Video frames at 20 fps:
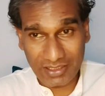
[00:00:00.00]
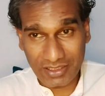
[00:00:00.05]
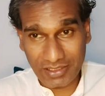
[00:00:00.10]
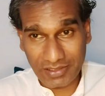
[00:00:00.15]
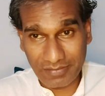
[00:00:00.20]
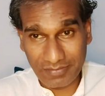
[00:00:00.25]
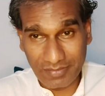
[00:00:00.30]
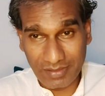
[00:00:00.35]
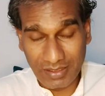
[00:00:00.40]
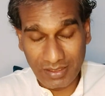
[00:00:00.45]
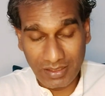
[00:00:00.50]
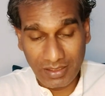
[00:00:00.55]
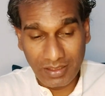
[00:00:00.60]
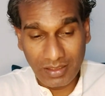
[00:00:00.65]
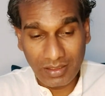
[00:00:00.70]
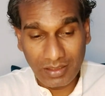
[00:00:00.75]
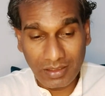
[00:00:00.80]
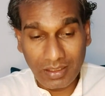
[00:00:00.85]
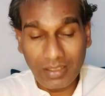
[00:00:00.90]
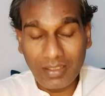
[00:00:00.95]
It is
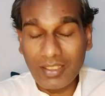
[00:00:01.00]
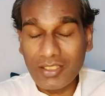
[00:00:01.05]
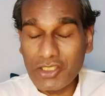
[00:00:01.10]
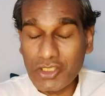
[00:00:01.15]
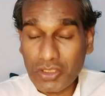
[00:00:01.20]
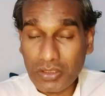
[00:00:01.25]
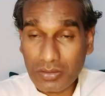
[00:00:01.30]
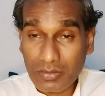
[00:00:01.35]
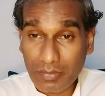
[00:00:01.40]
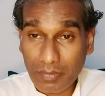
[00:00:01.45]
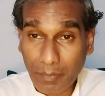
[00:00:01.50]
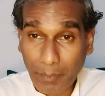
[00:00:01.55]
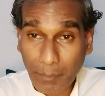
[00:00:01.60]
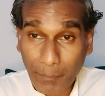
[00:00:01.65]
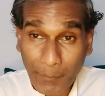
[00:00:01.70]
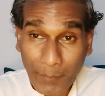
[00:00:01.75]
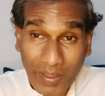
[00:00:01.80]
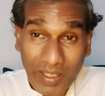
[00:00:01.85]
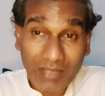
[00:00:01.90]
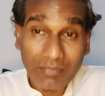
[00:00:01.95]
by
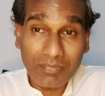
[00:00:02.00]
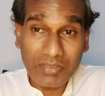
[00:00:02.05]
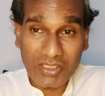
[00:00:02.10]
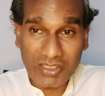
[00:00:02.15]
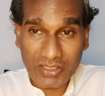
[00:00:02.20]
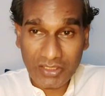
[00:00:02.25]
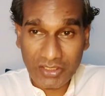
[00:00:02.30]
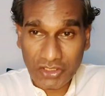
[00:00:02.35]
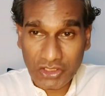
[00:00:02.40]
misunderstanding that